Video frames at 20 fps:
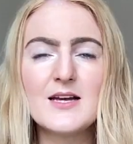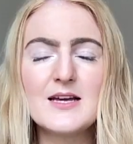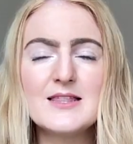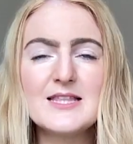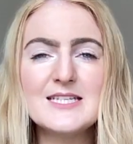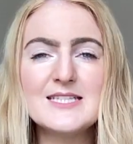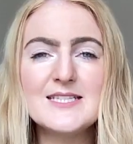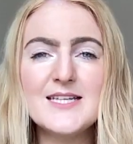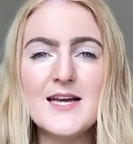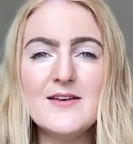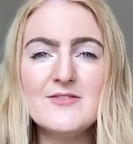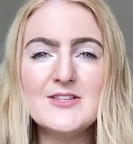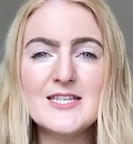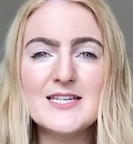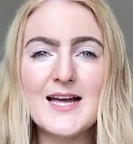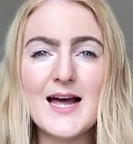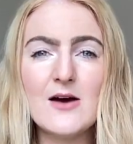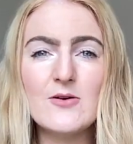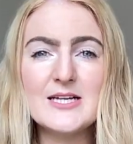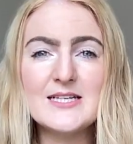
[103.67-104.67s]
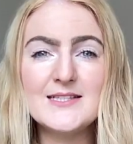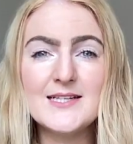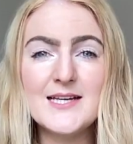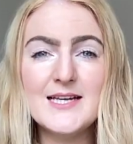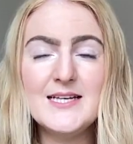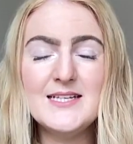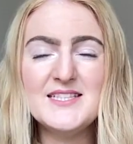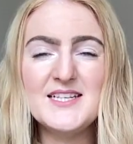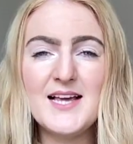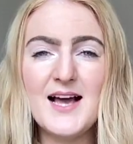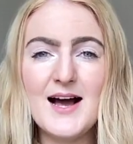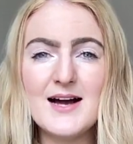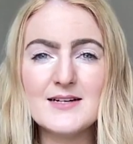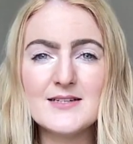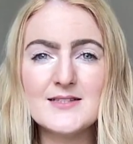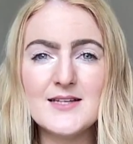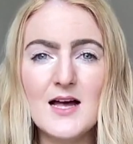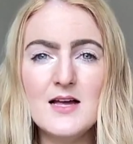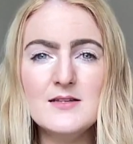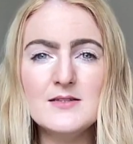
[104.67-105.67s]
The savings account is easy
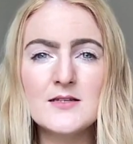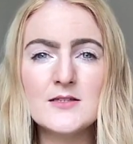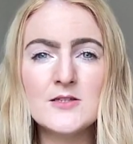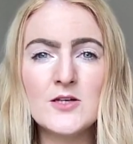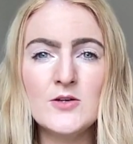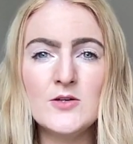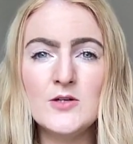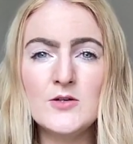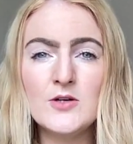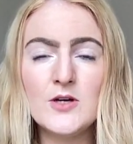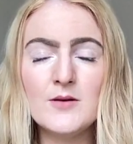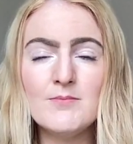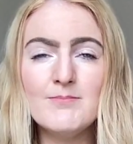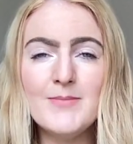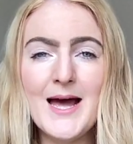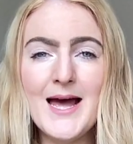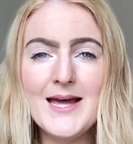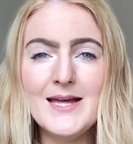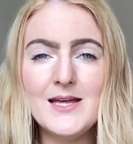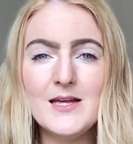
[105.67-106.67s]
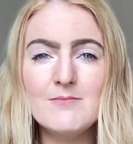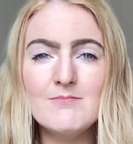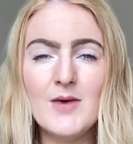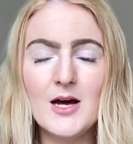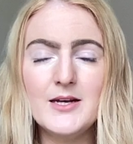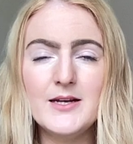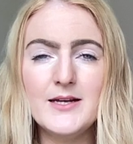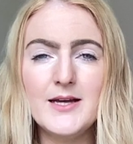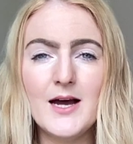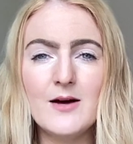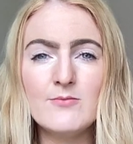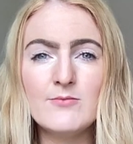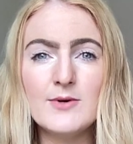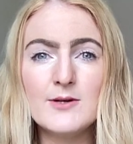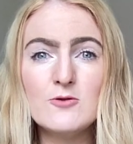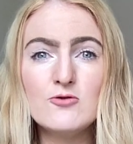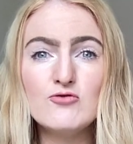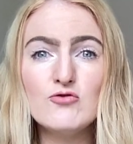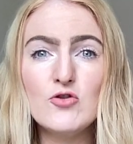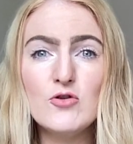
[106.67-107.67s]
access, so you can pay in money and
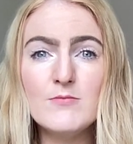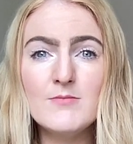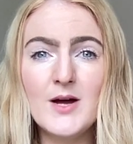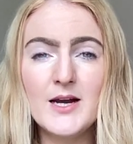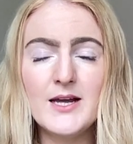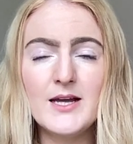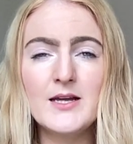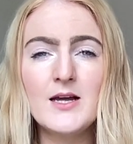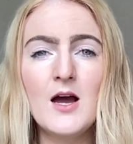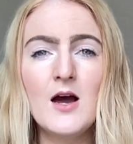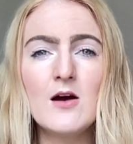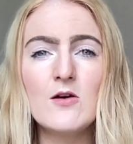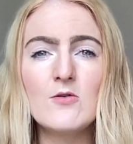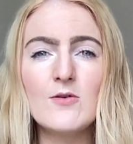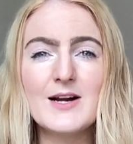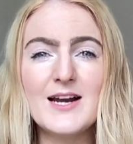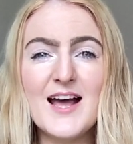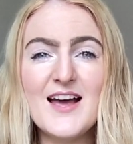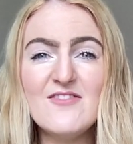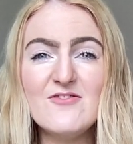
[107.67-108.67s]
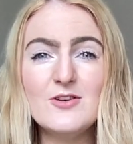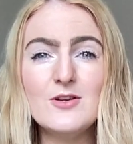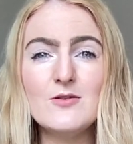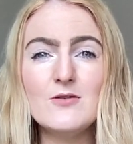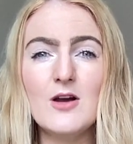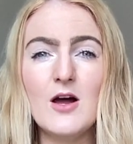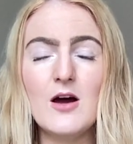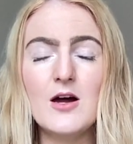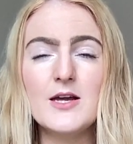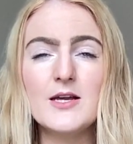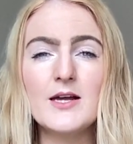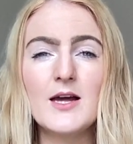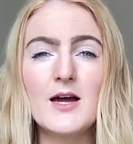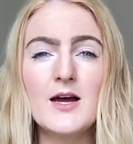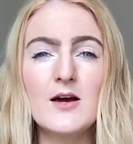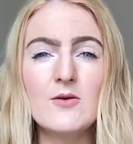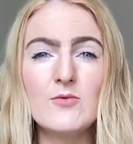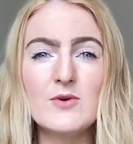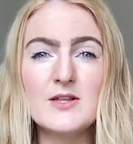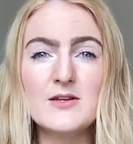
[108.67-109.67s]
withdraw money whenever you like
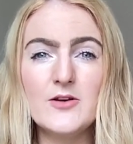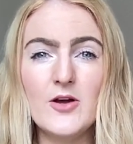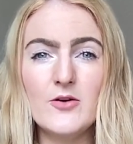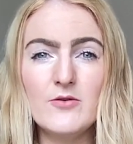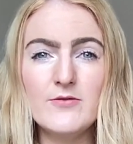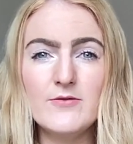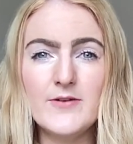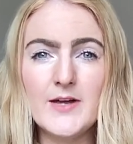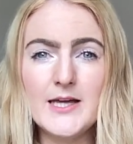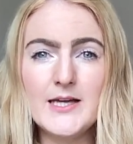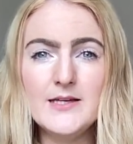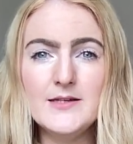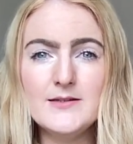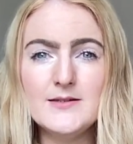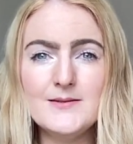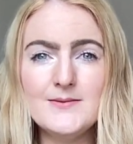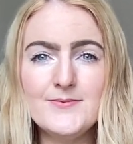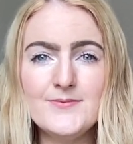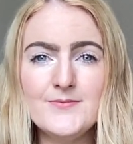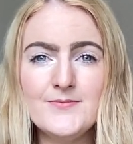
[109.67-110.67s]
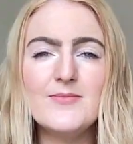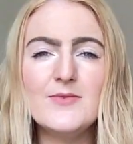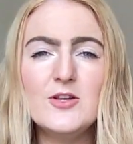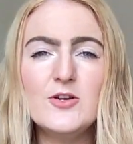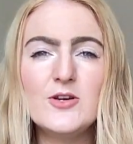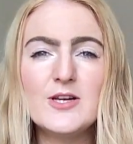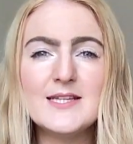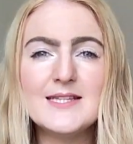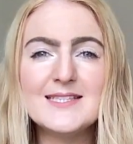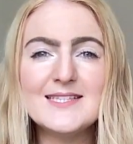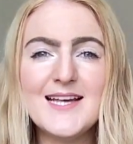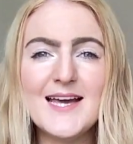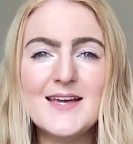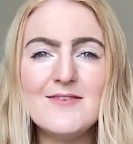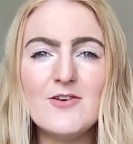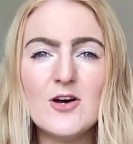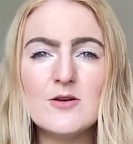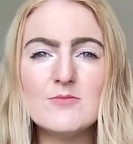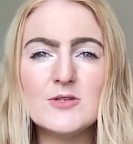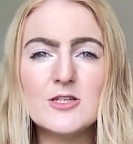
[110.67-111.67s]
with no fees. You can
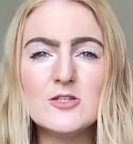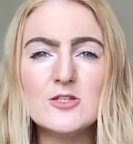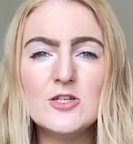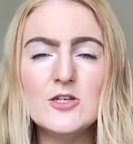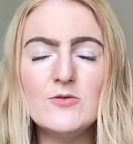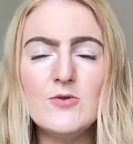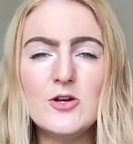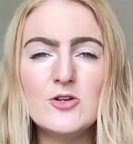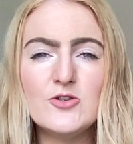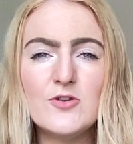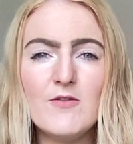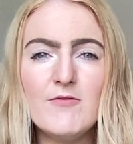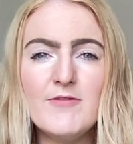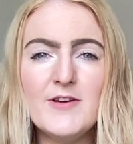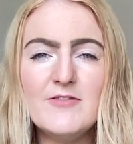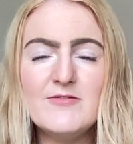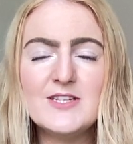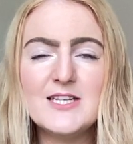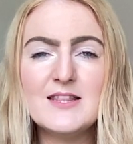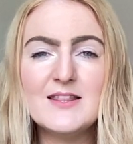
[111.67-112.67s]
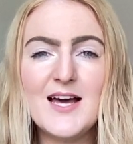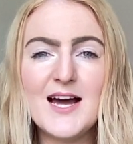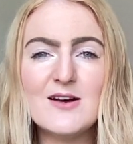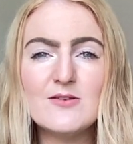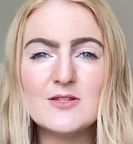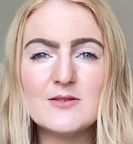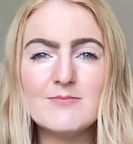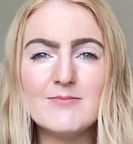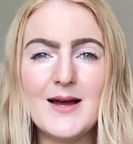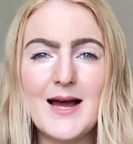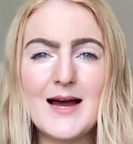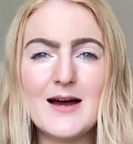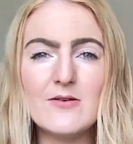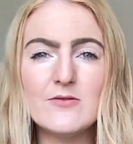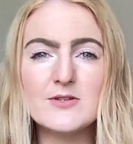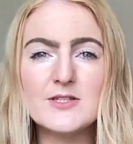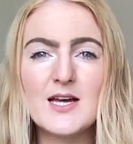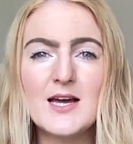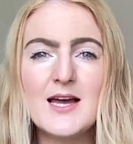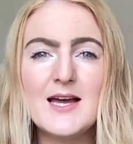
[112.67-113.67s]
save up to
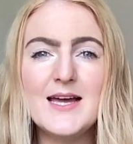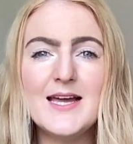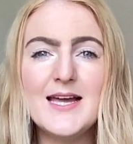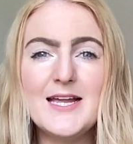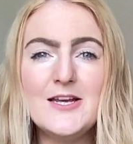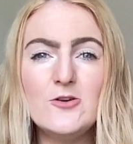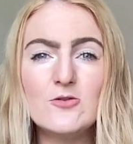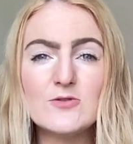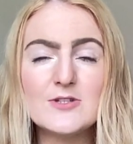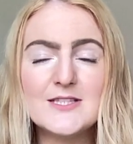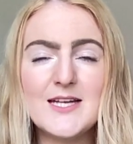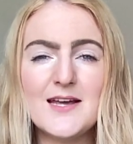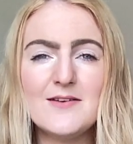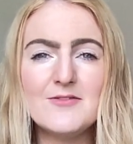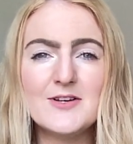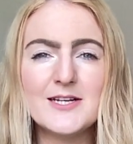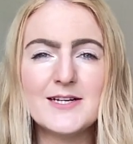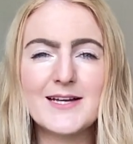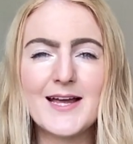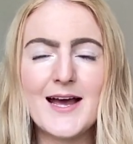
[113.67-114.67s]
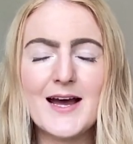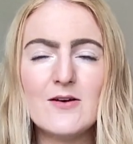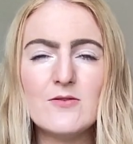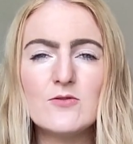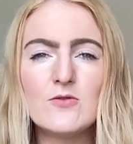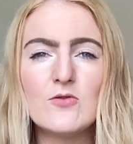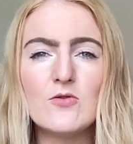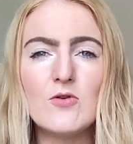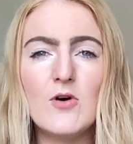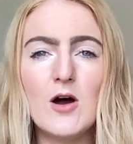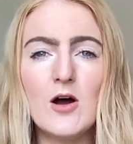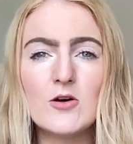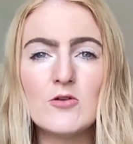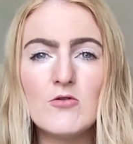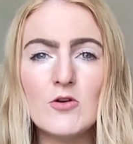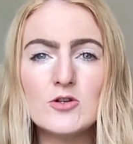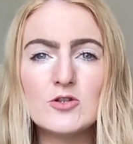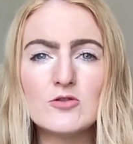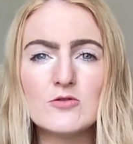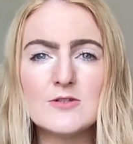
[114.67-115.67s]
£250,000 in your savings account or
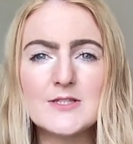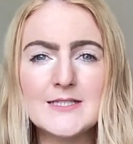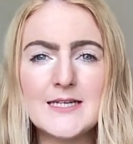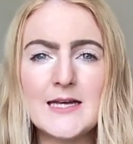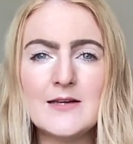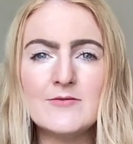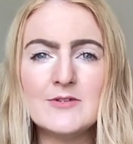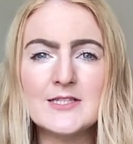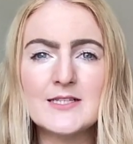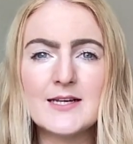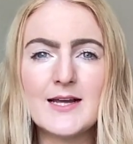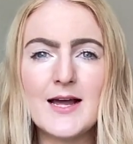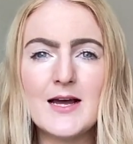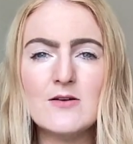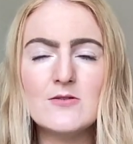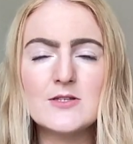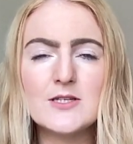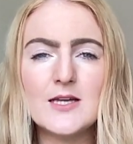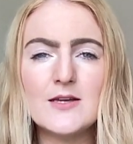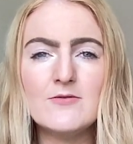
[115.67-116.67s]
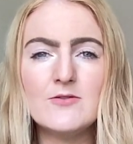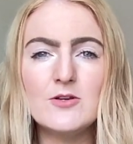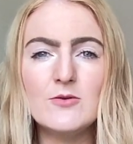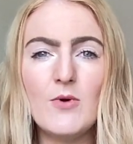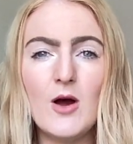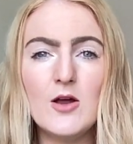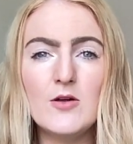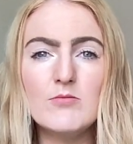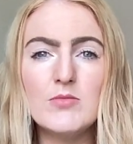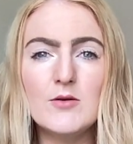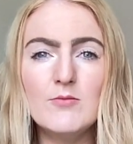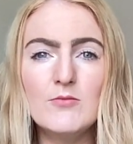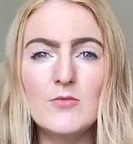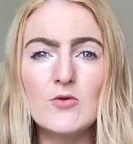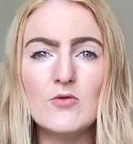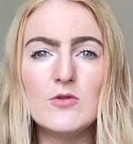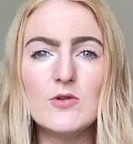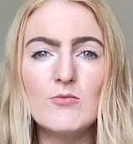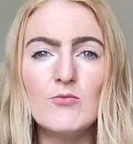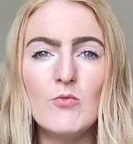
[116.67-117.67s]
across your savings accounts if you open
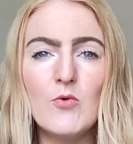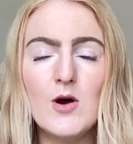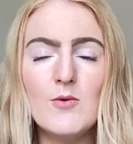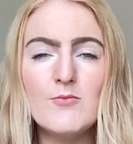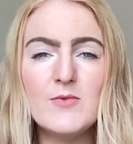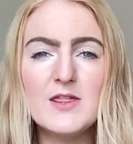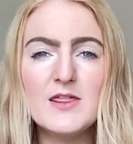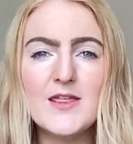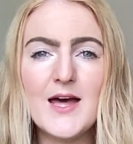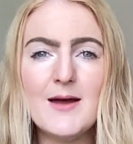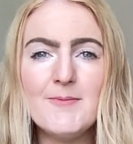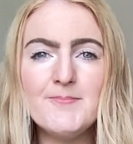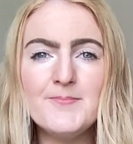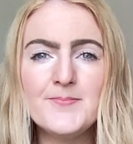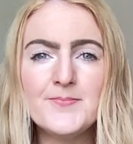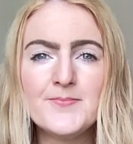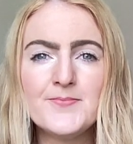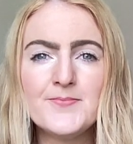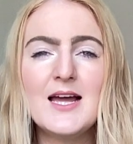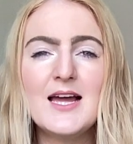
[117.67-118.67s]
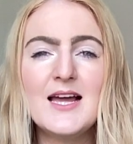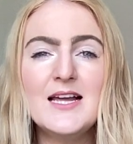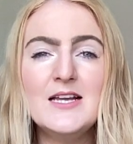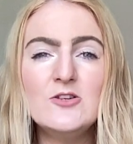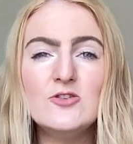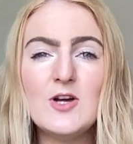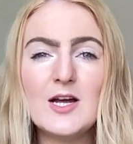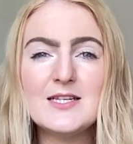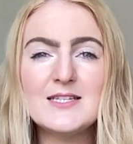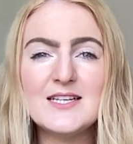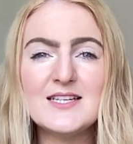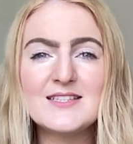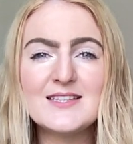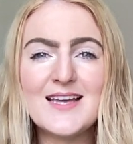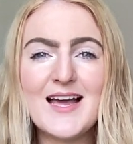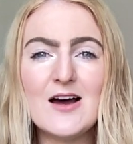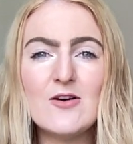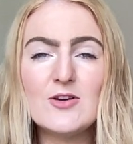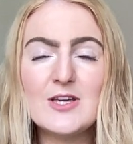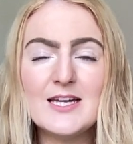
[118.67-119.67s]
more than one with them. Interest is
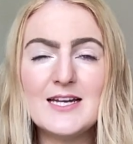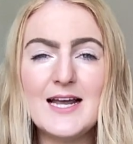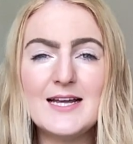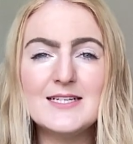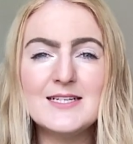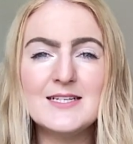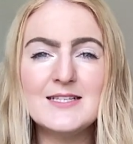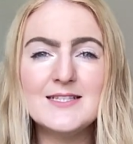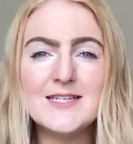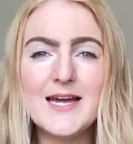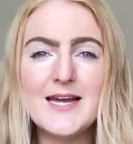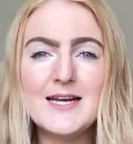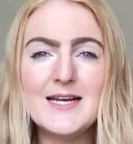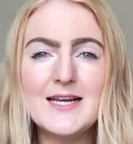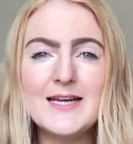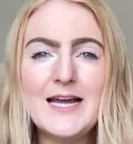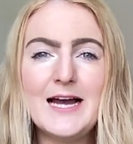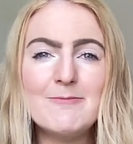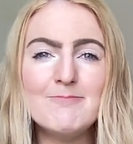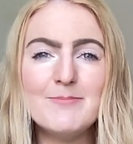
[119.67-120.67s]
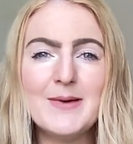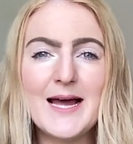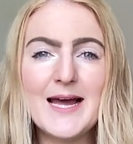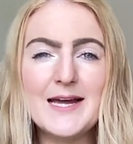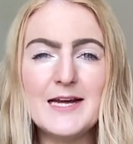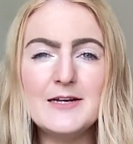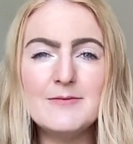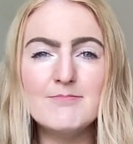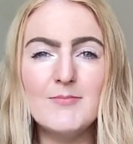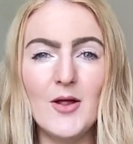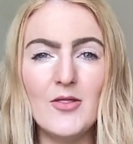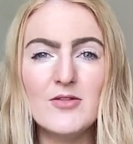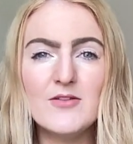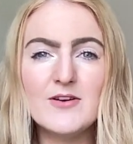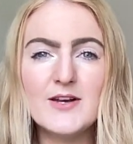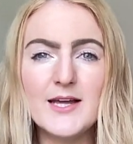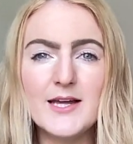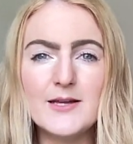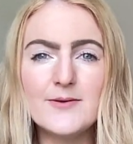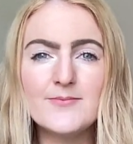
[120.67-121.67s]
calculated daily and paid
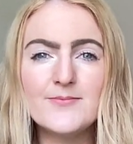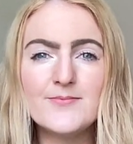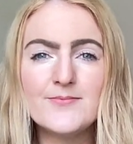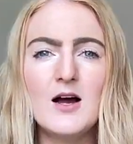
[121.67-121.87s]
monthly.